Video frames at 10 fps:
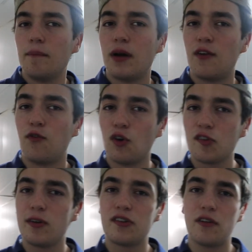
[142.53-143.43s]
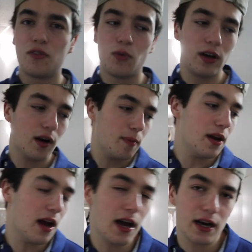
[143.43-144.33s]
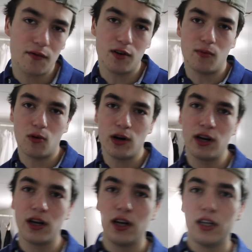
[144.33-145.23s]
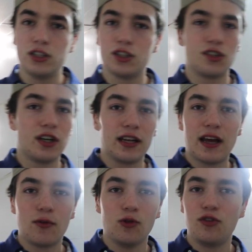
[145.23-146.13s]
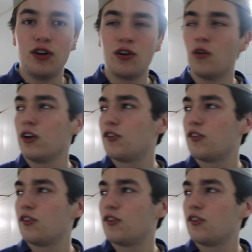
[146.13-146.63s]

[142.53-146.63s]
but I force myself to wake up at 9 every morning just to get that routine going.